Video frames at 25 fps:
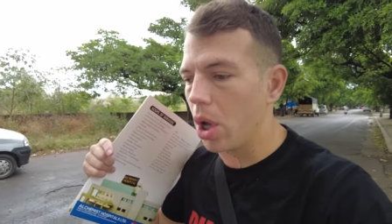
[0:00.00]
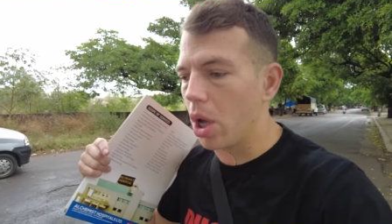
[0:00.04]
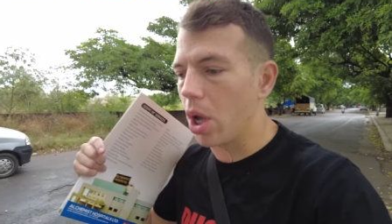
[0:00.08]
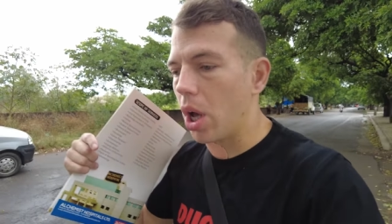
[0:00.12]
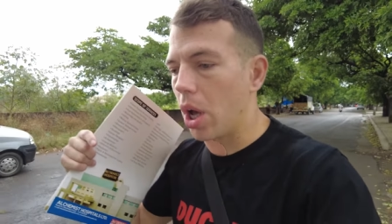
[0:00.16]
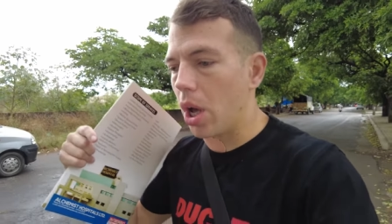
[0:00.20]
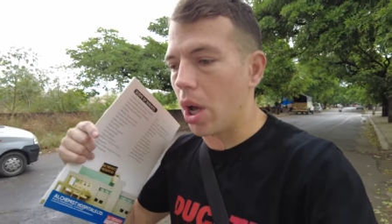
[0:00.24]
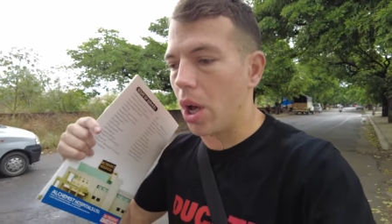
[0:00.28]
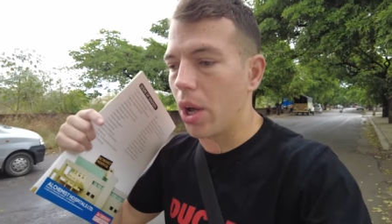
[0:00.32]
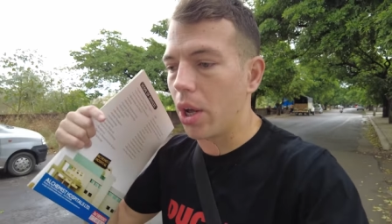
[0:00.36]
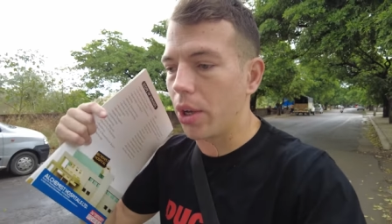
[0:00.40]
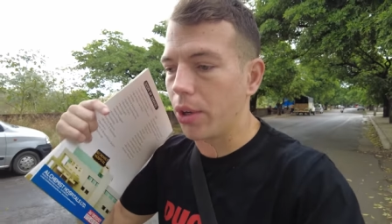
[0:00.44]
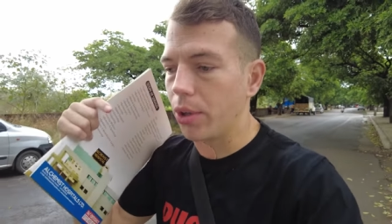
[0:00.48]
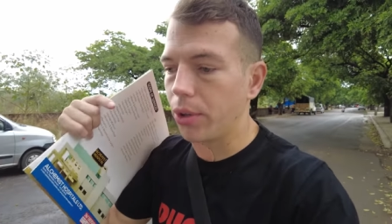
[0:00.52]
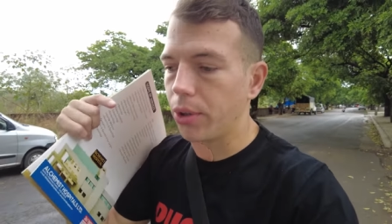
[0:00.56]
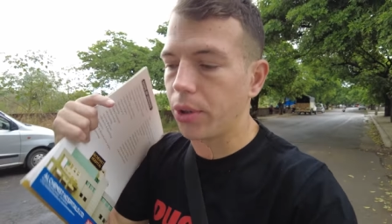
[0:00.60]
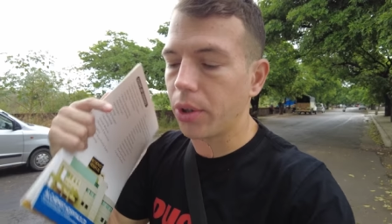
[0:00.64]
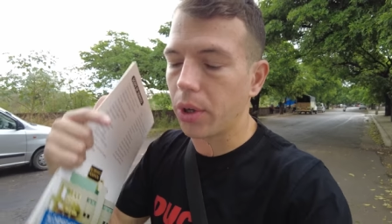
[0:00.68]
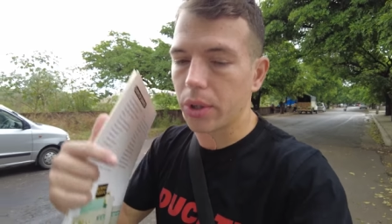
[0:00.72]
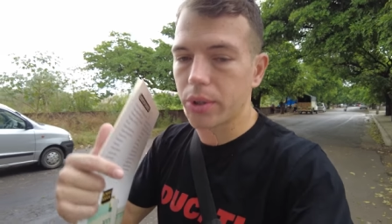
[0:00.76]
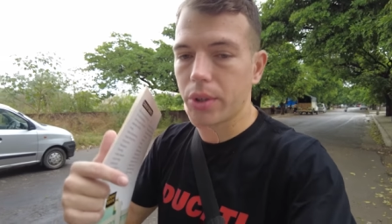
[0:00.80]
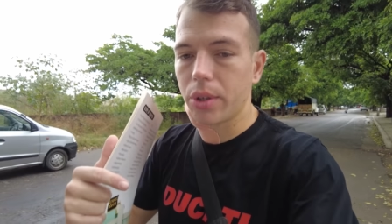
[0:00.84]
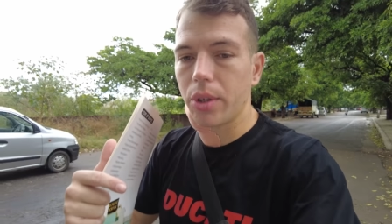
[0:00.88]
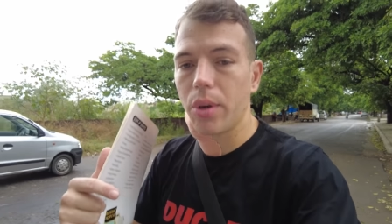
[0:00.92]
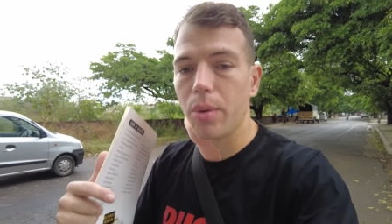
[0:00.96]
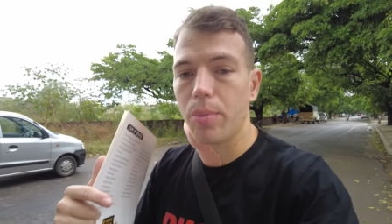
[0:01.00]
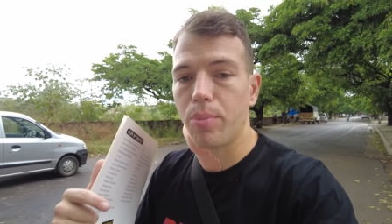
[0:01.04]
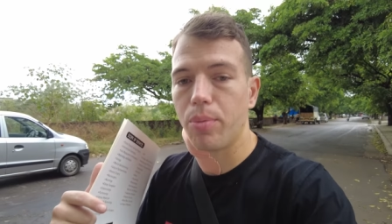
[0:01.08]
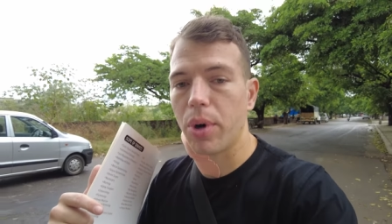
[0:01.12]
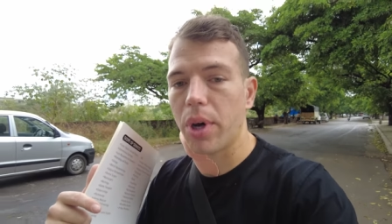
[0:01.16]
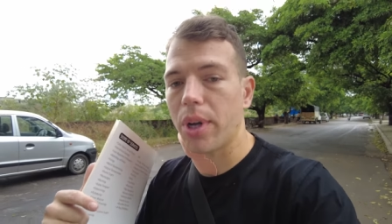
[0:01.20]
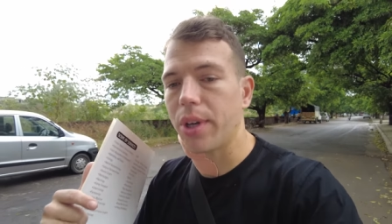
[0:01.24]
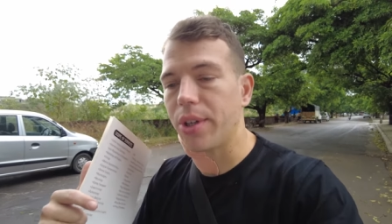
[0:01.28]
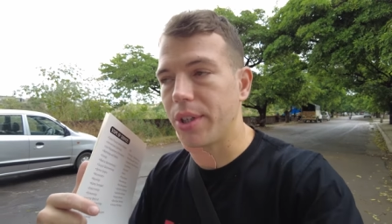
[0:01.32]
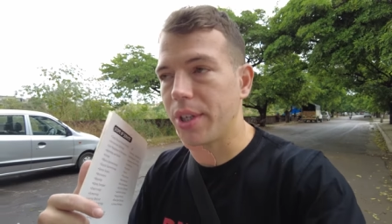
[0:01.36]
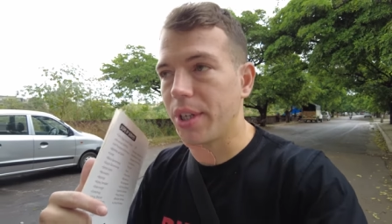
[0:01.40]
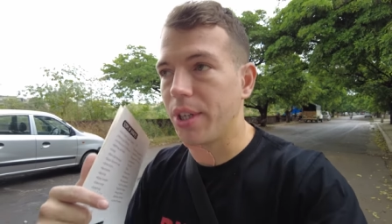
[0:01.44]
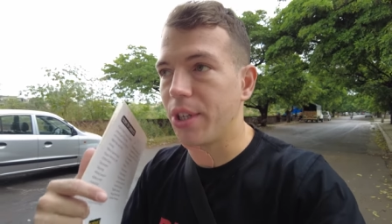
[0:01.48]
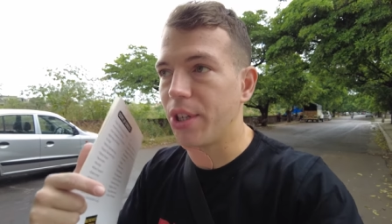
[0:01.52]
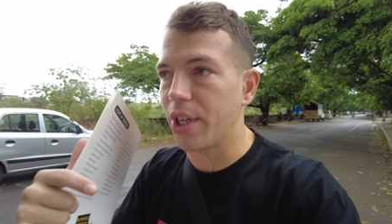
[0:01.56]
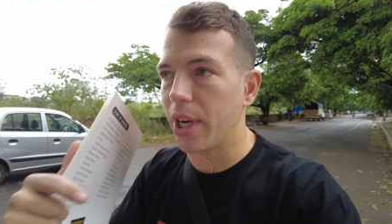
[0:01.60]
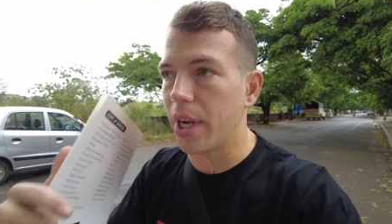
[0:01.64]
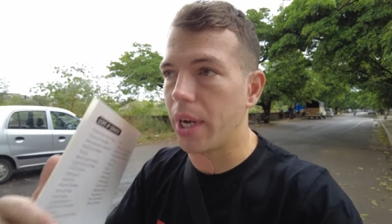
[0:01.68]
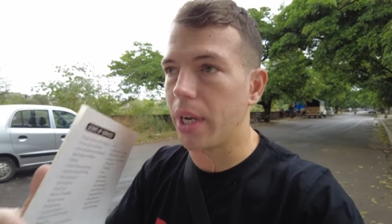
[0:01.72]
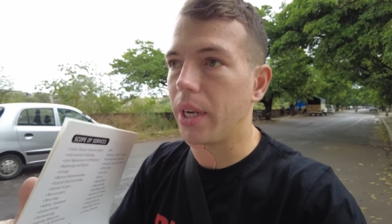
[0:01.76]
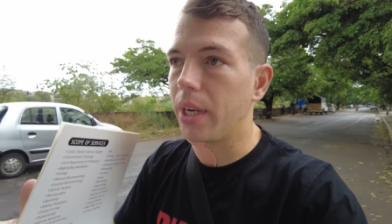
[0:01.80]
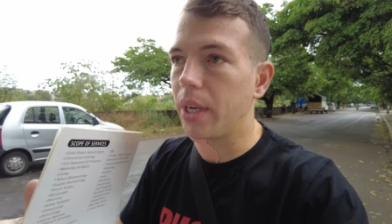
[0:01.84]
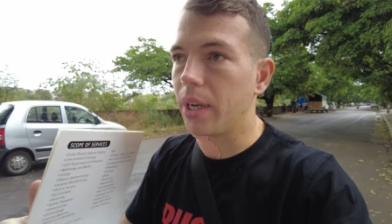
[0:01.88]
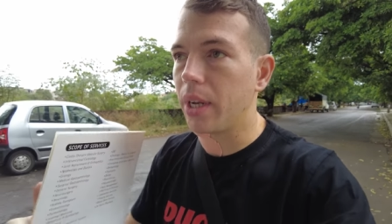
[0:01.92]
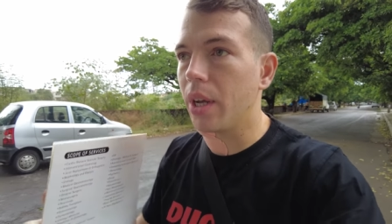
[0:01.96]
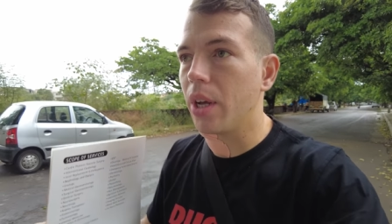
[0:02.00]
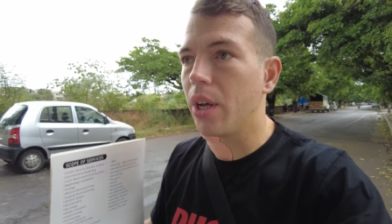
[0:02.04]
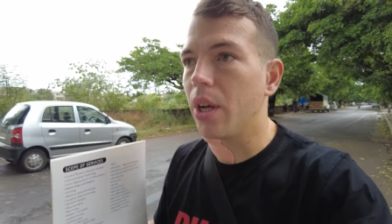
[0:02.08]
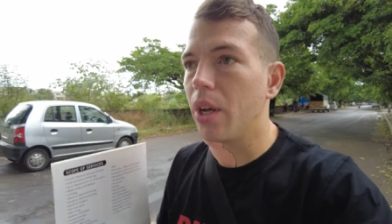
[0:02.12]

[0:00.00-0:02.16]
uh, the doctor Prachi Jain,